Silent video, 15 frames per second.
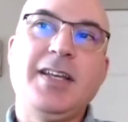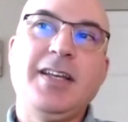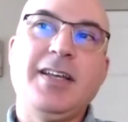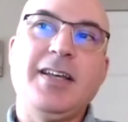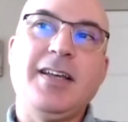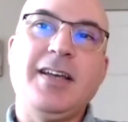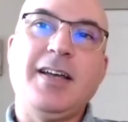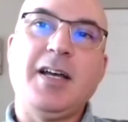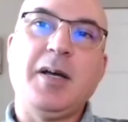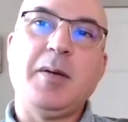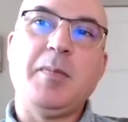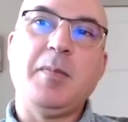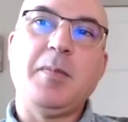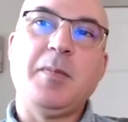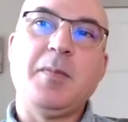
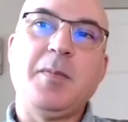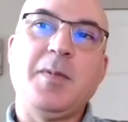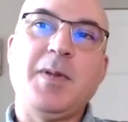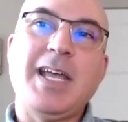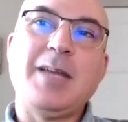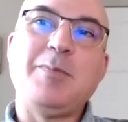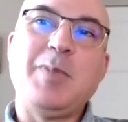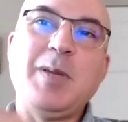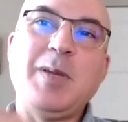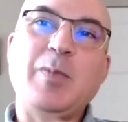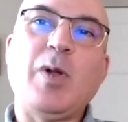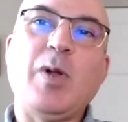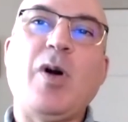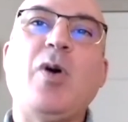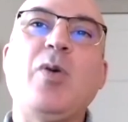um, and people
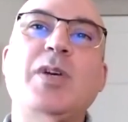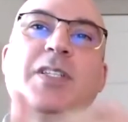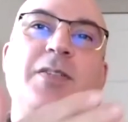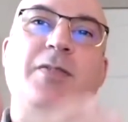always